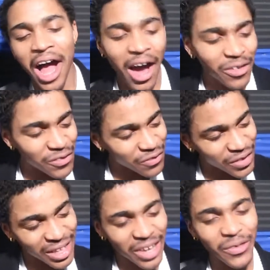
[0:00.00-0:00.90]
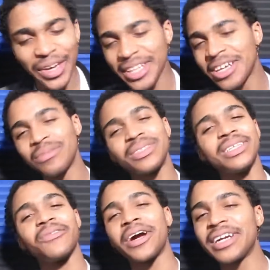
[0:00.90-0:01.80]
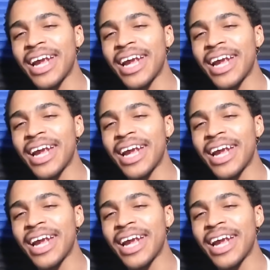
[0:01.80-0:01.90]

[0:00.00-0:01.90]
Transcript: I don't feel like waking up right